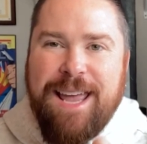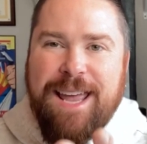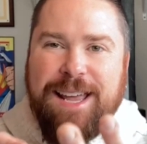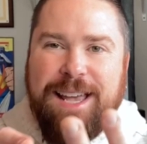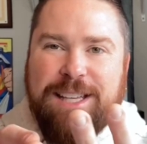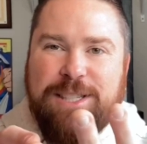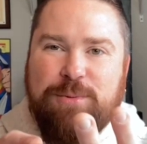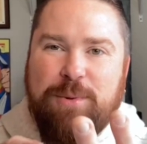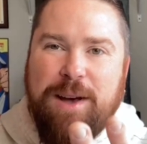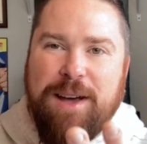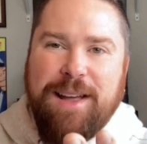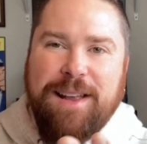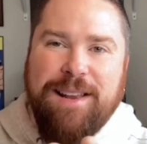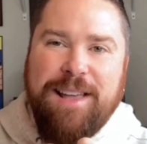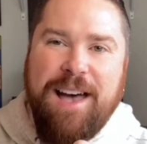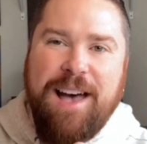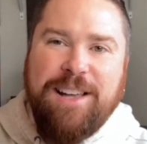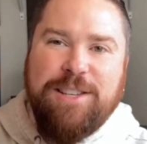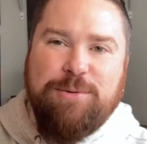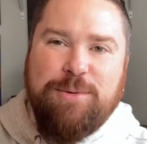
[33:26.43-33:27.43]
And guess what?
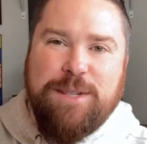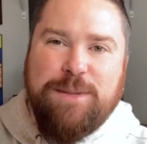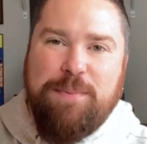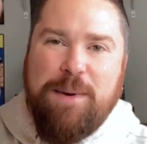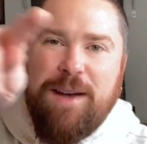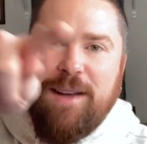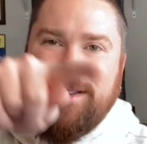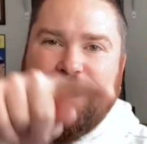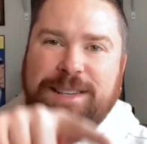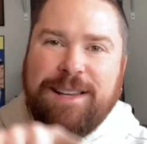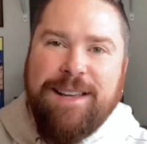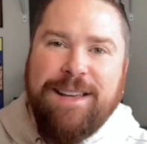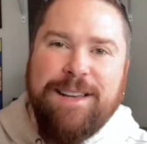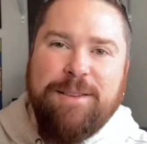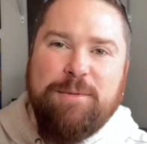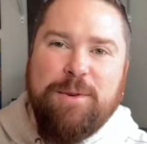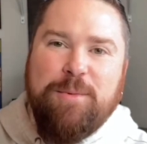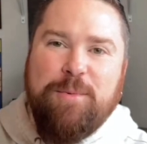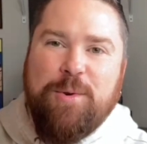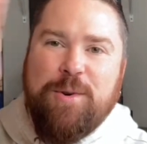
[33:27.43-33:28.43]
In God's response,
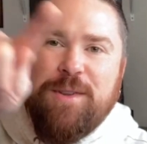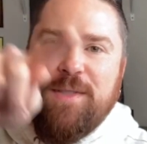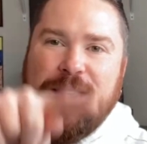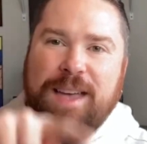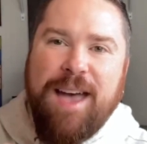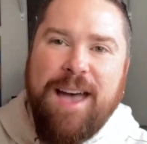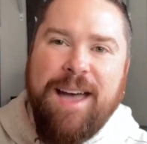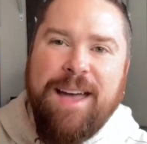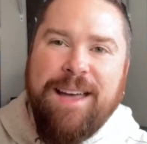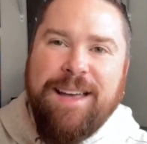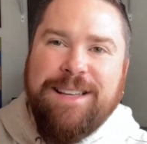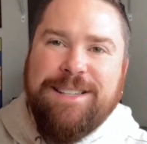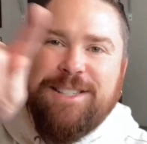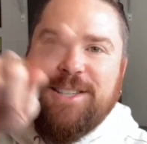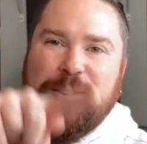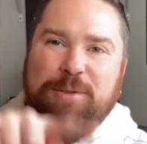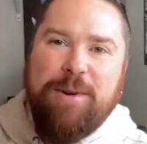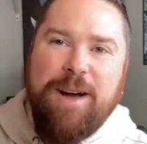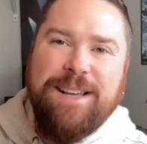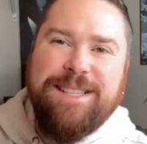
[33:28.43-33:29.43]
reward that
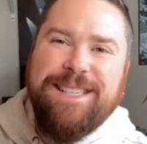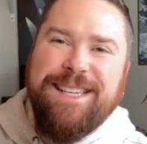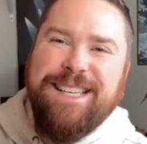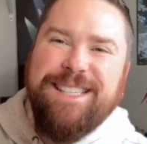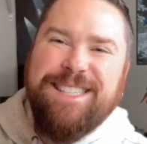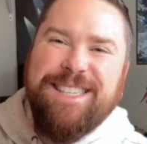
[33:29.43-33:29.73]
generosity.